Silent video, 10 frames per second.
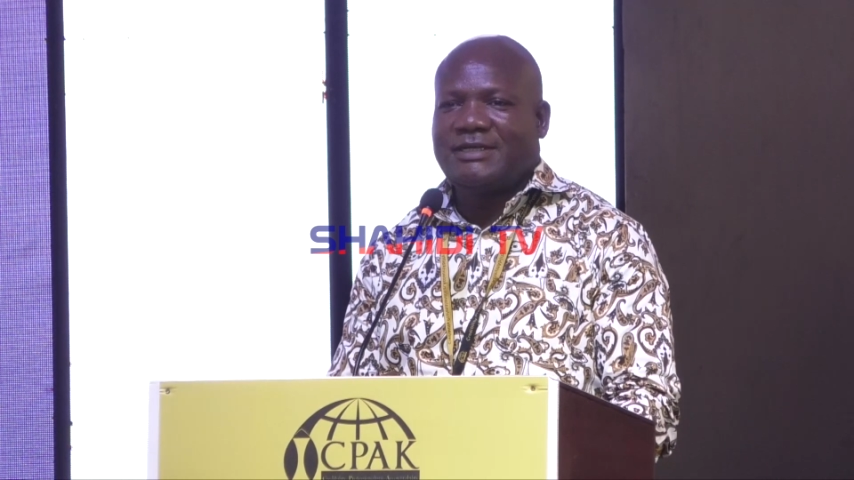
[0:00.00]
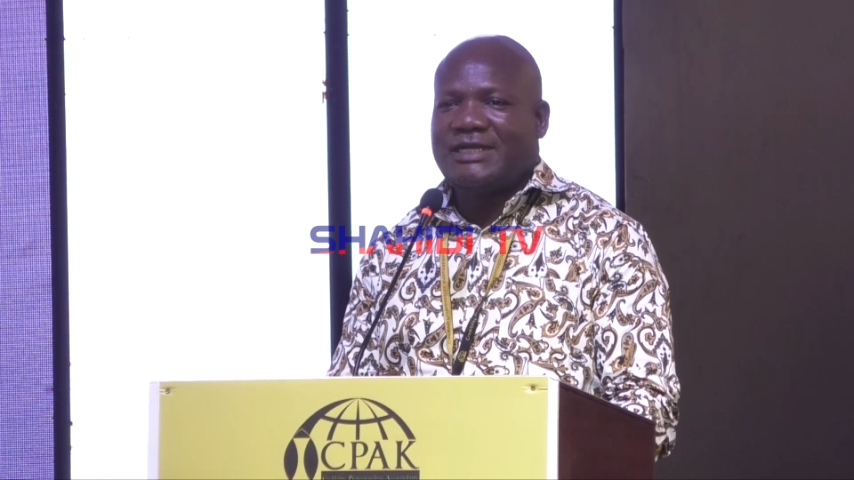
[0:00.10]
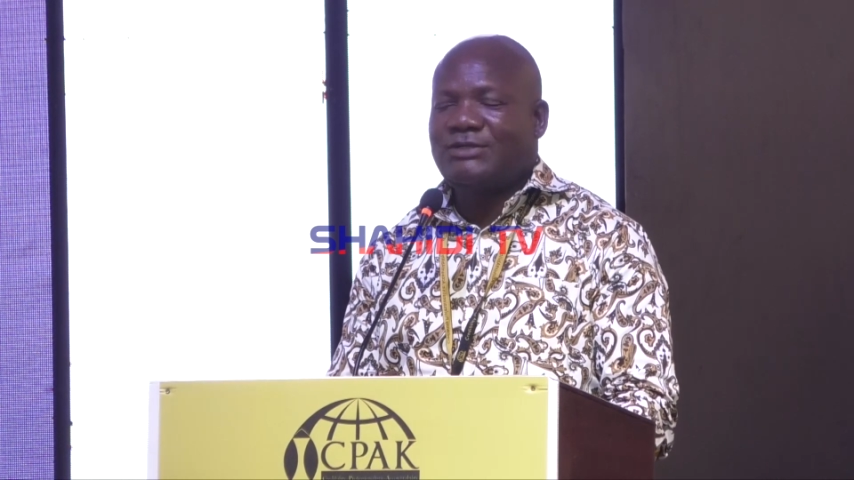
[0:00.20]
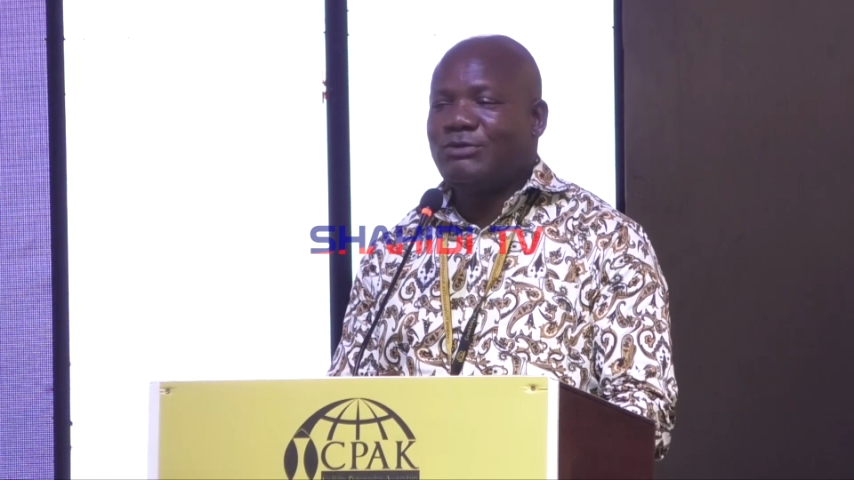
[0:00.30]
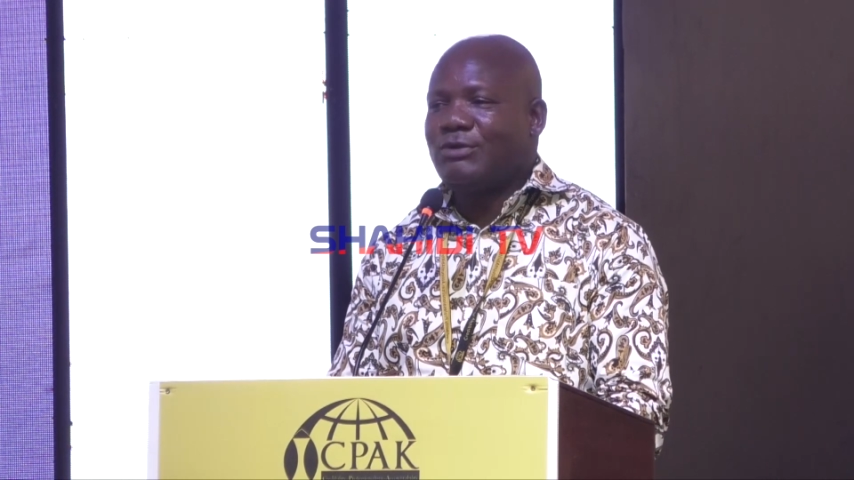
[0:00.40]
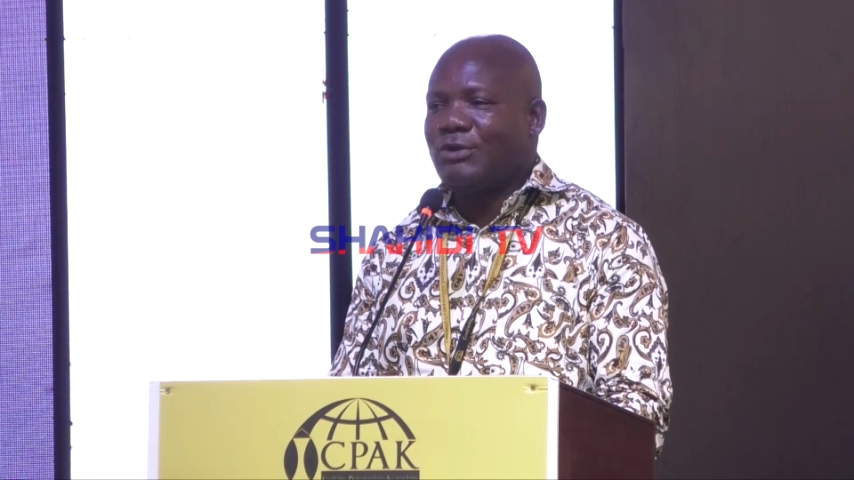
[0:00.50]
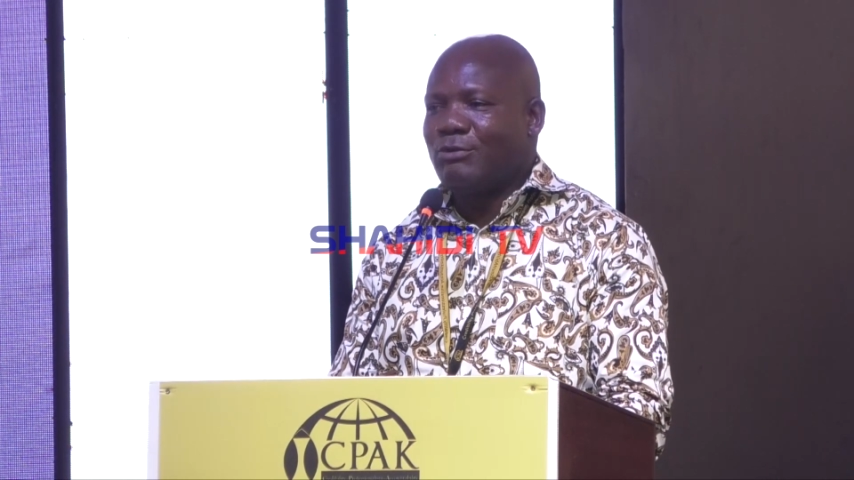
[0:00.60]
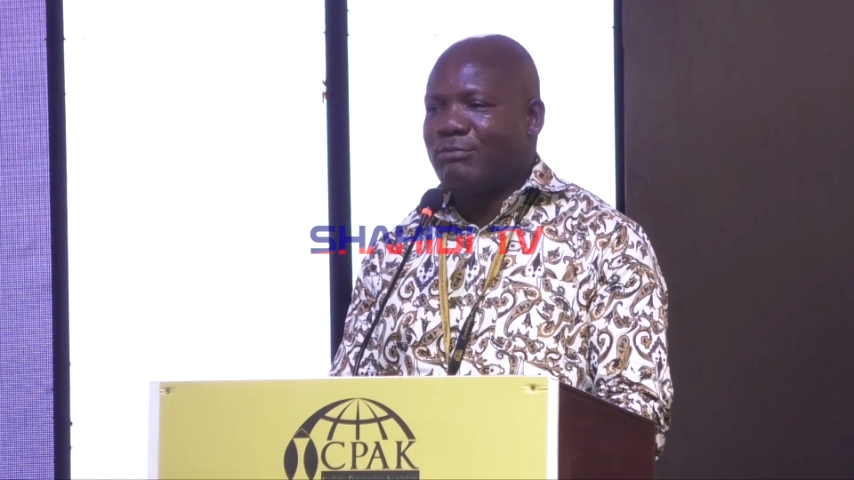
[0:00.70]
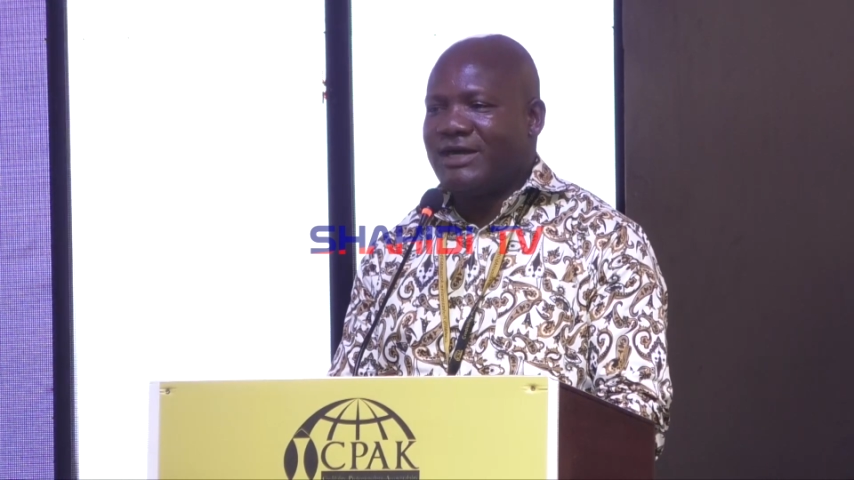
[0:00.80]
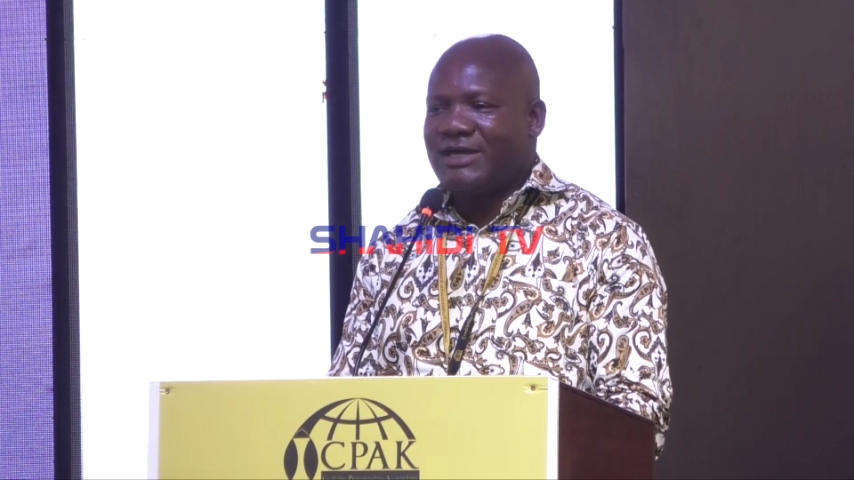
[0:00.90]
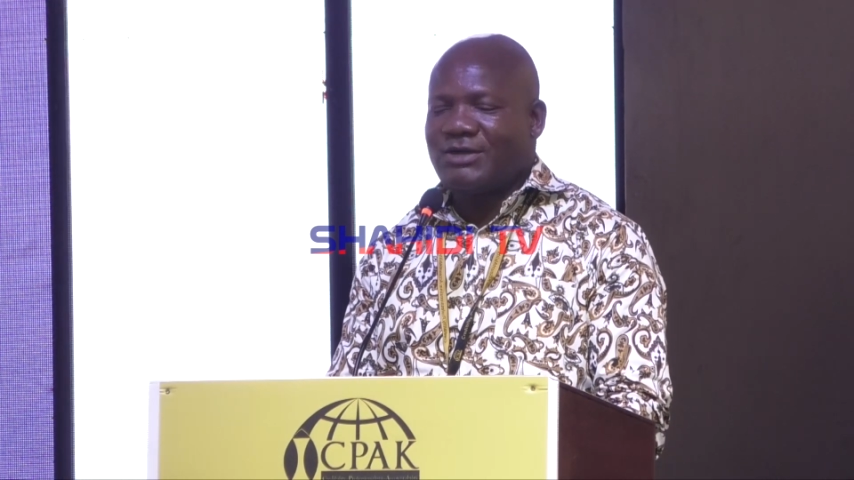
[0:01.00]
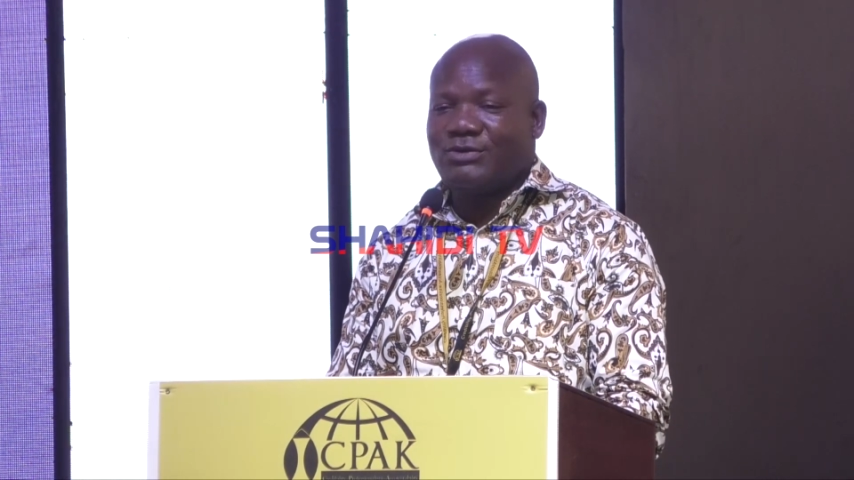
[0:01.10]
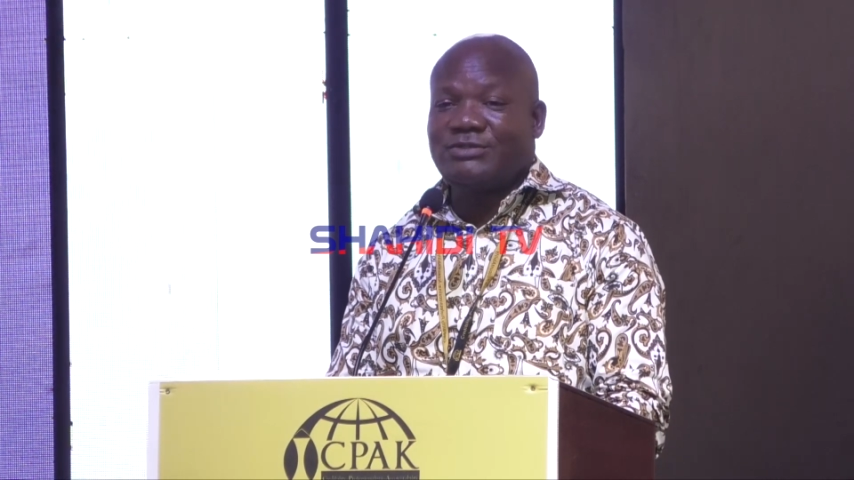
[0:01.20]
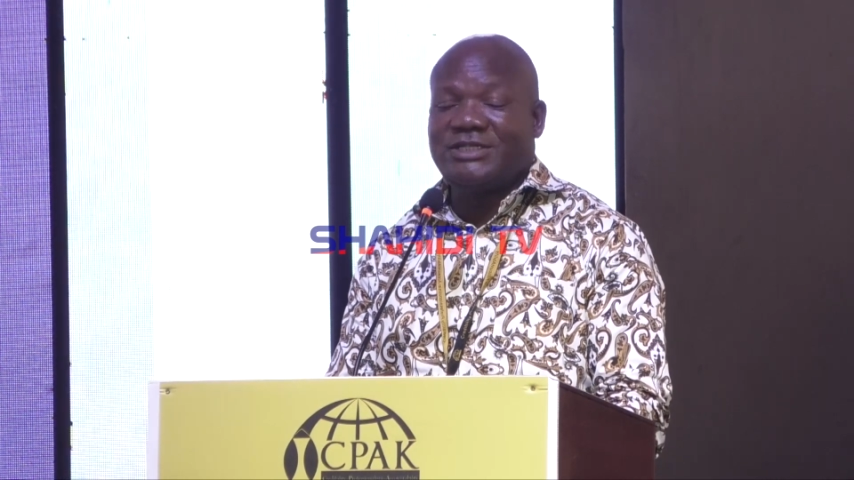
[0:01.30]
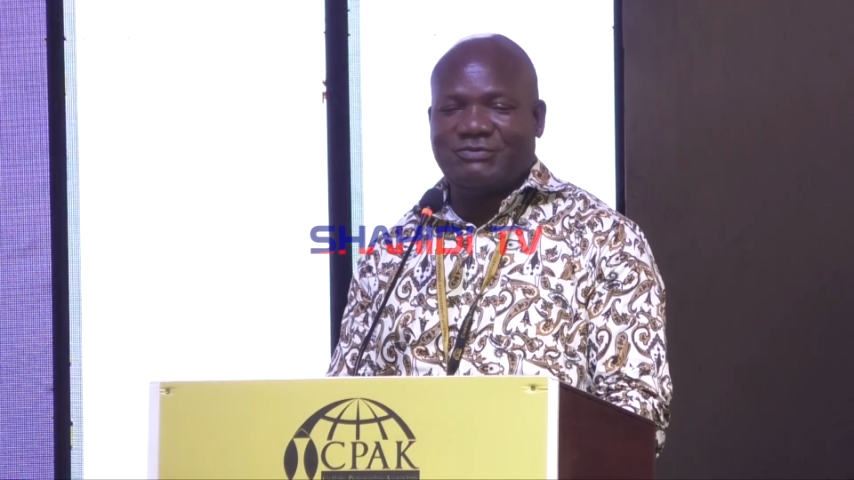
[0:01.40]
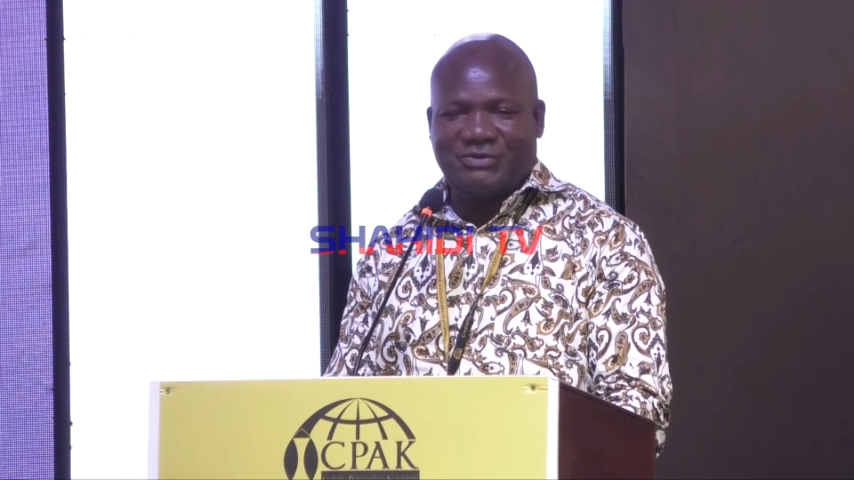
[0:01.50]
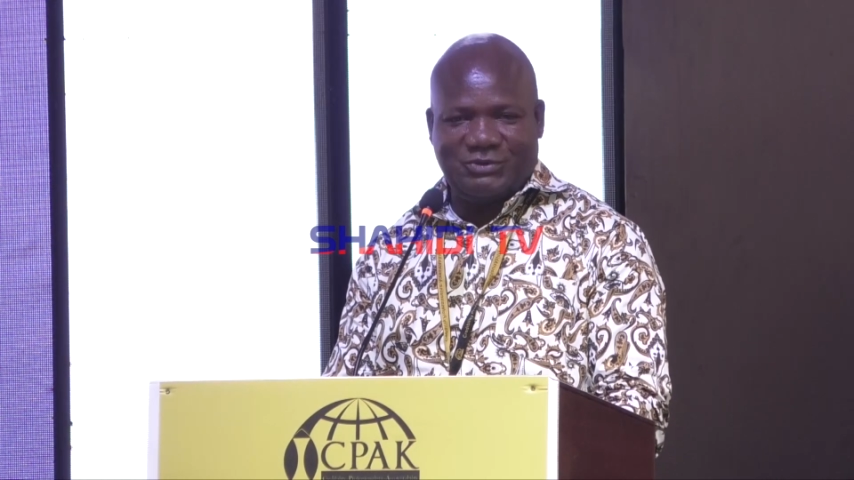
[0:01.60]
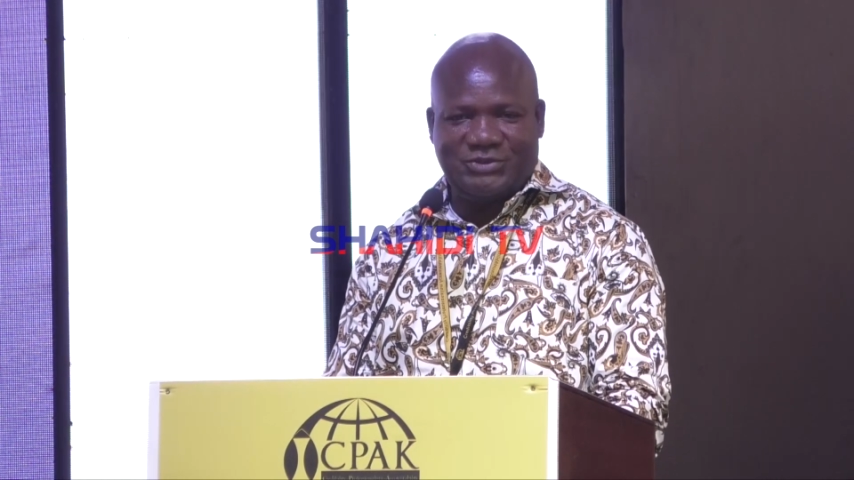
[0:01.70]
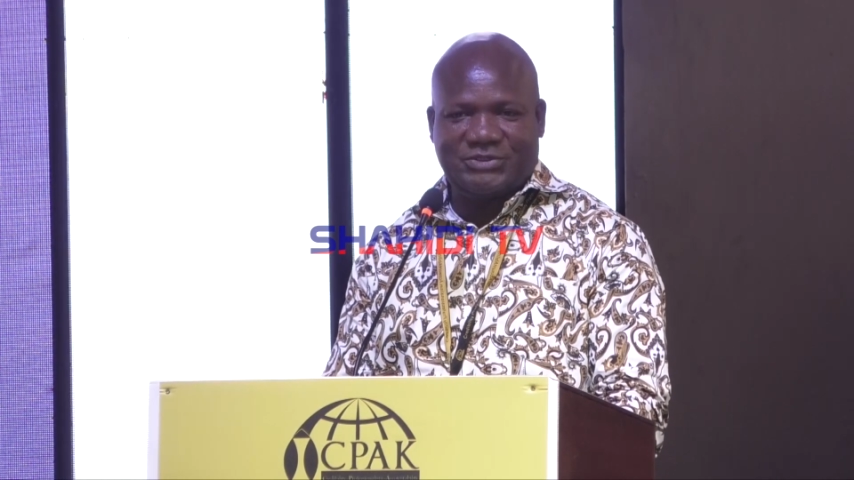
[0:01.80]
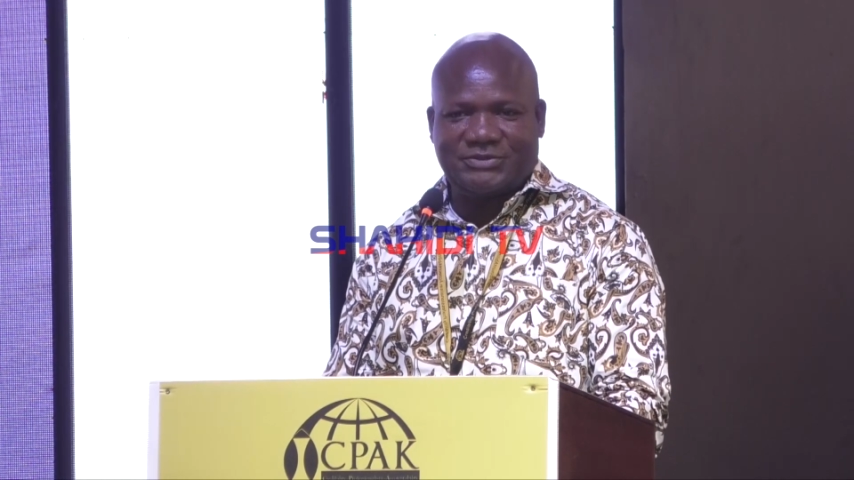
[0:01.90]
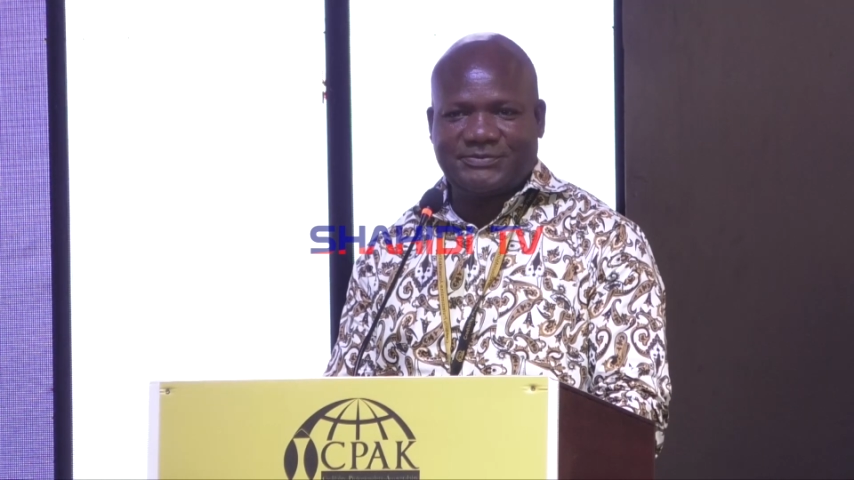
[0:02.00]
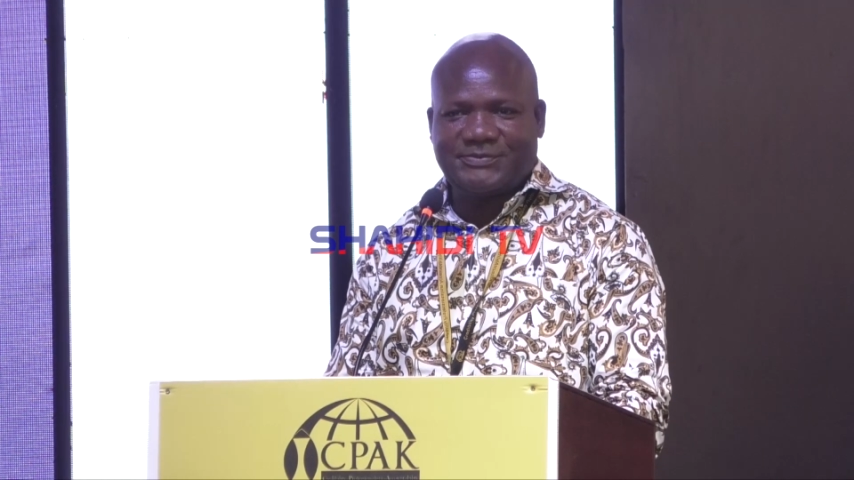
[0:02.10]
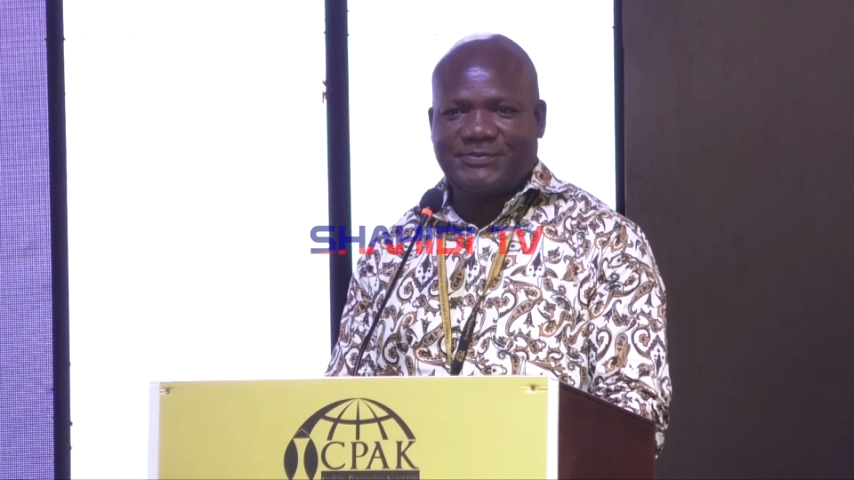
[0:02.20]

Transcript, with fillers: are to claw back on devolution,